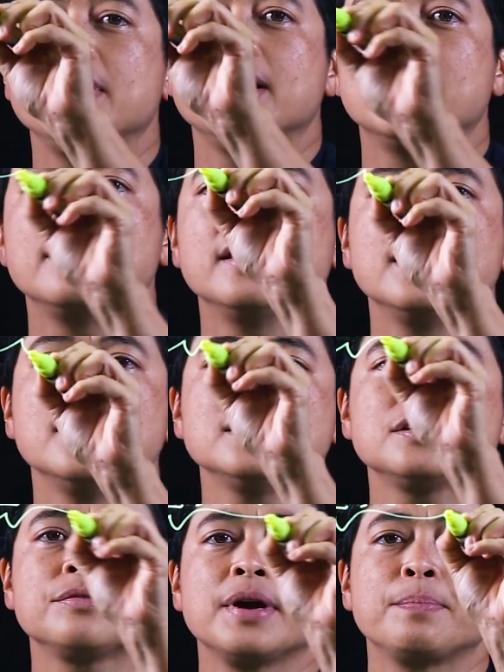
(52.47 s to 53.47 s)
and
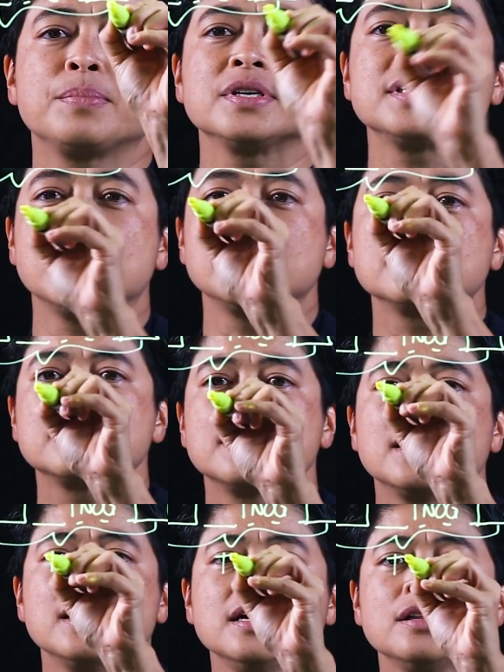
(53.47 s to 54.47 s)
this represents
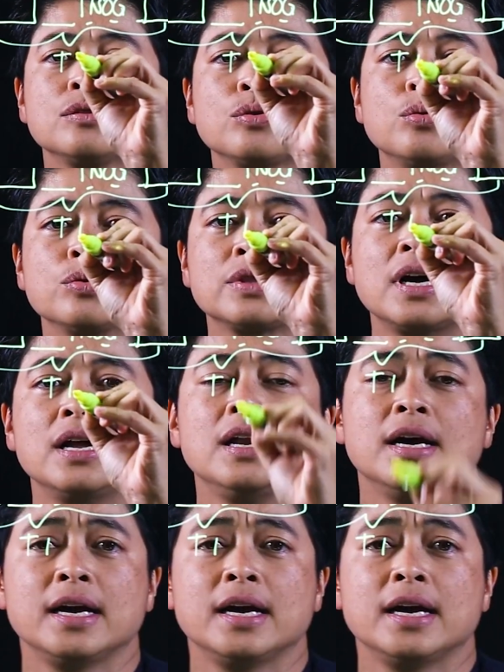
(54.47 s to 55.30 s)
the total